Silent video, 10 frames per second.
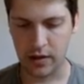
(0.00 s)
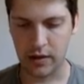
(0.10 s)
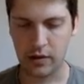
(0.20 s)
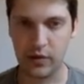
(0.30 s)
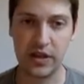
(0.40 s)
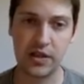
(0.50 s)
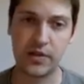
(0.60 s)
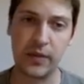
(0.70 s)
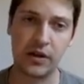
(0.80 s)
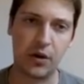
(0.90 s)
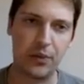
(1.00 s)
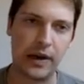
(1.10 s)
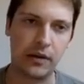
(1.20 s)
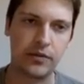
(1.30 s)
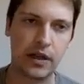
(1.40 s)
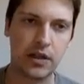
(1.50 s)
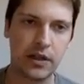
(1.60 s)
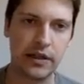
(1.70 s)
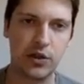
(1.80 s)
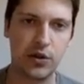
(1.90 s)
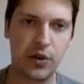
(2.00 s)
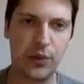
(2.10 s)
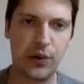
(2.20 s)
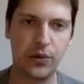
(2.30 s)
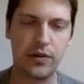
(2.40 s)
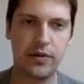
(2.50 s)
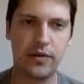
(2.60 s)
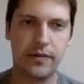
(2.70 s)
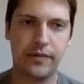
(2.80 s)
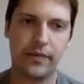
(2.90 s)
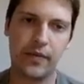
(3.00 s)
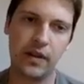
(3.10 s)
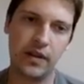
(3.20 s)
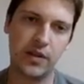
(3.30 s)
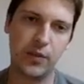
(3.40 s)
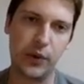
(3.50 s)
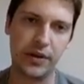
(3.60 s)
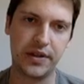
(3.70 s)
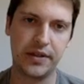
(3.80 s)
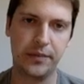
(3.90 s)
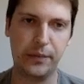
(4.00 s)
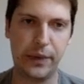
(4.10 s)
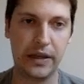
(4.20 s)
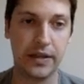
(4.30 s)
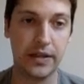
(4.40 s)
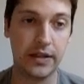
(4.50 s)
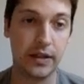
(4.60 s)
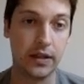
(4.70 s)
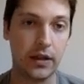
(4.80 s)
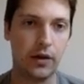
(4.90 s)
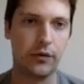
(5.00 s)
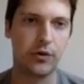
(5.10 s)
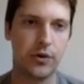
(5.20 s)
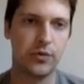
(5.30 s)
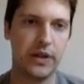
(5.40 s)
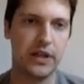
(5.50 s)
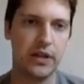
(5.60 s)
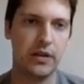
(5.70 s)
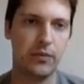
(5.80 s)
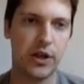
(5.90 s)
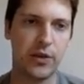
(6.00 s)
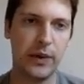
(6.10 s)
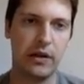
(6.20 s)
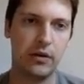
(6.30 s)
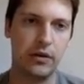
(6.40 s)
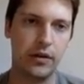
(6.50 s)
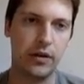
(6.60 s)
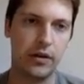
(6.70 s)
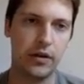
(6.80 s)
we need smarter bounds actually to compute this point, because of course we need a much better